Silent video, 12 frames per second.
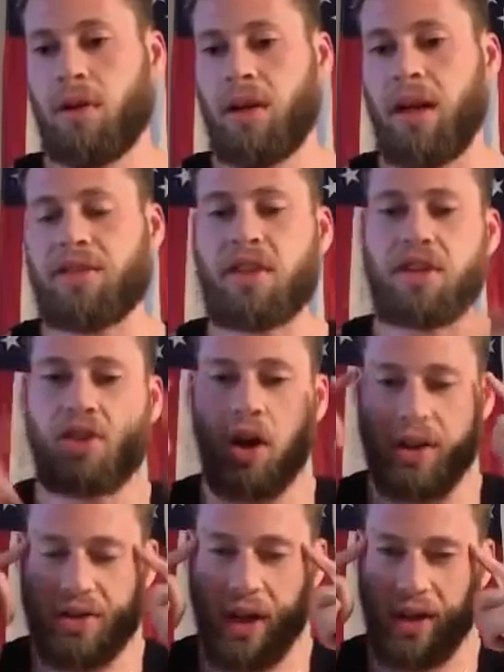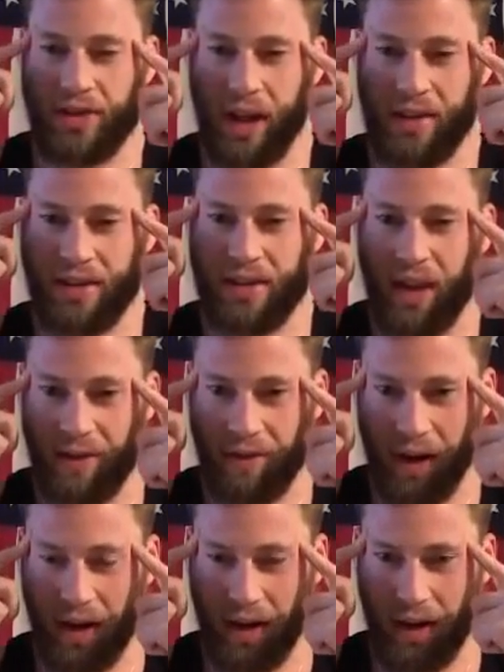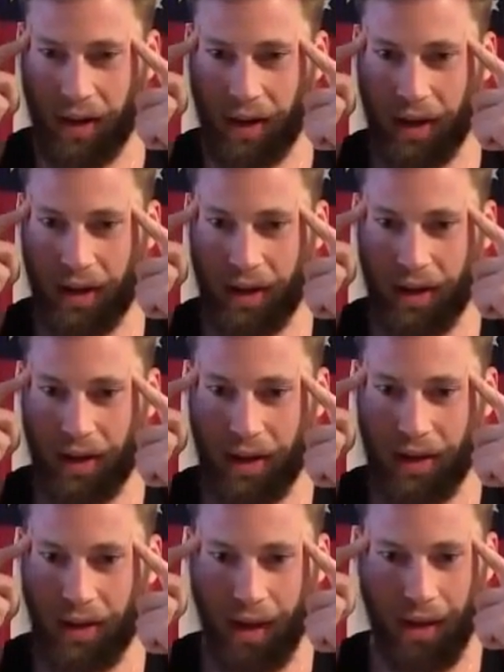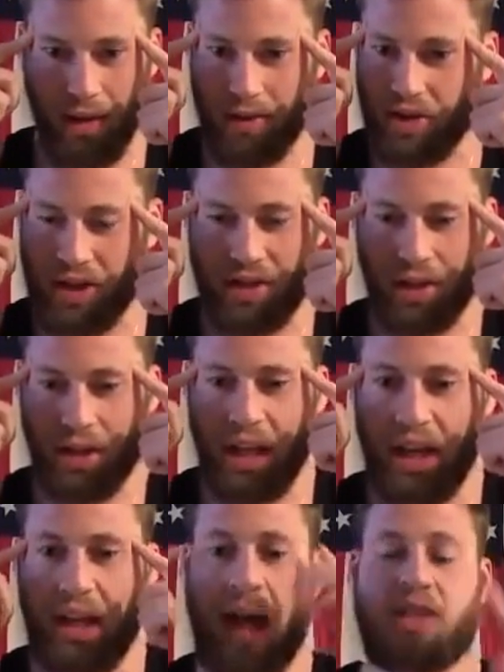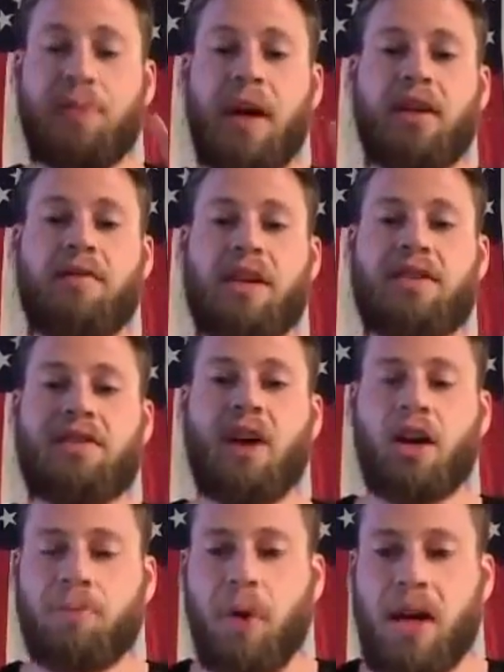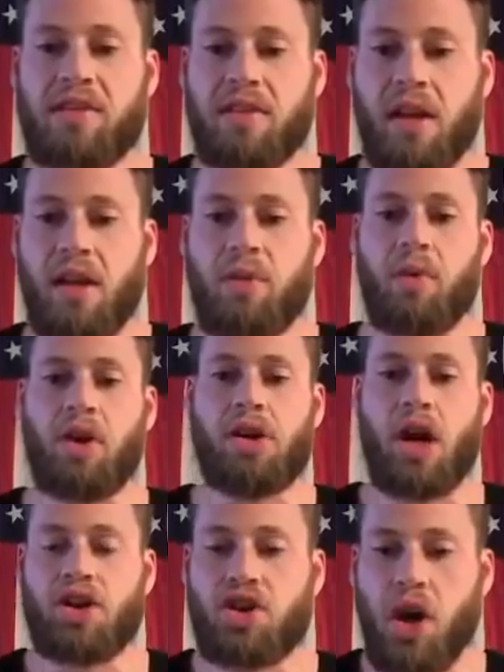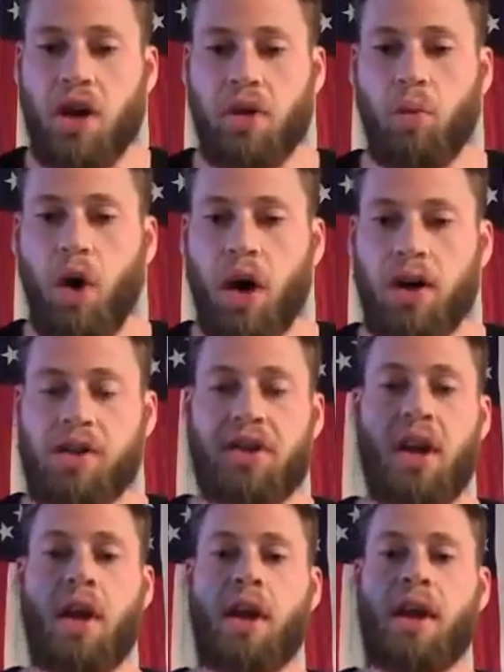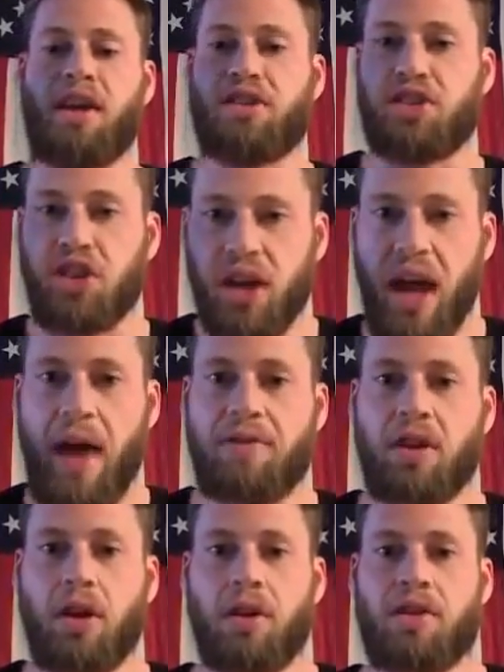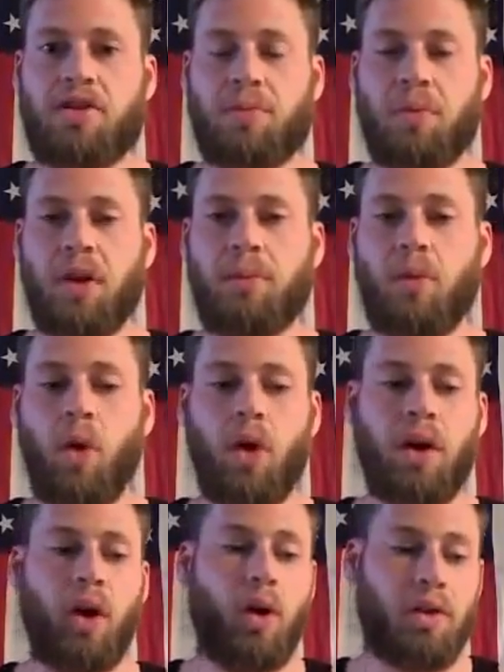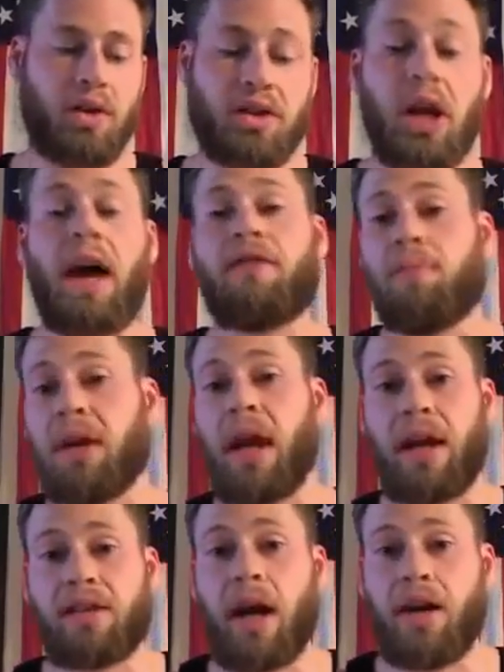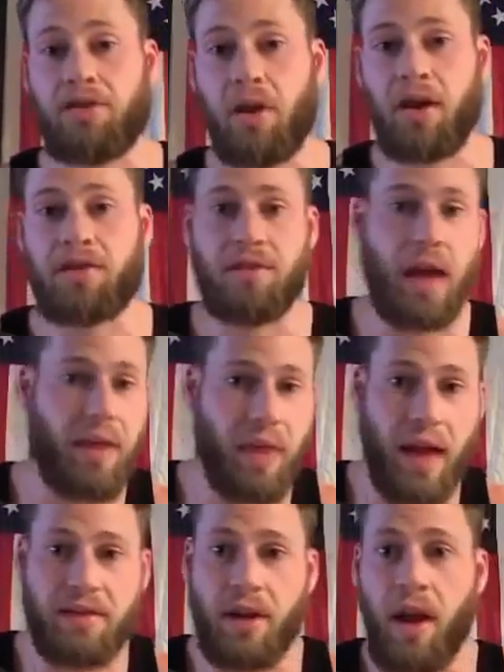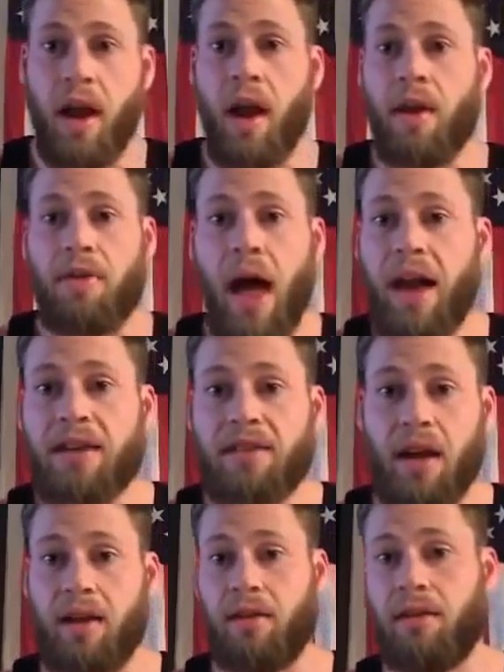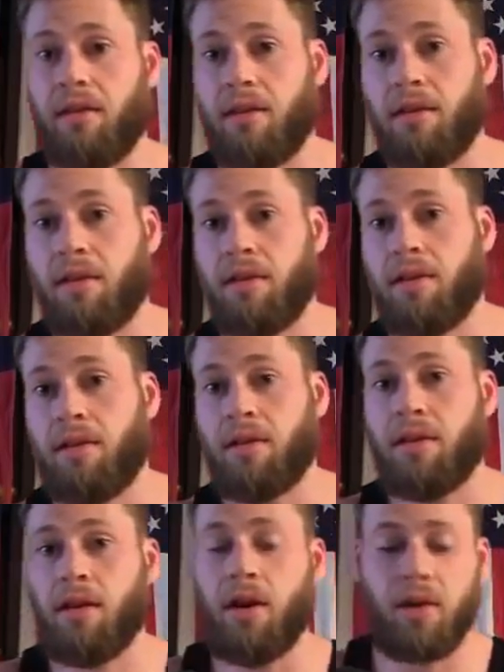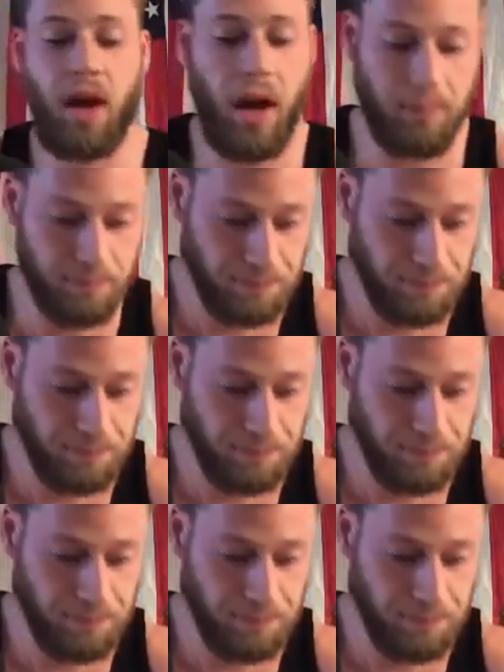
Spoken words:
It's different. Just the legal aspect of this is unprecedented. We're in uncharted waters. It's gonna have to go to the Supreme Court, or there's gonna have to be antitrust. That is it. Okay.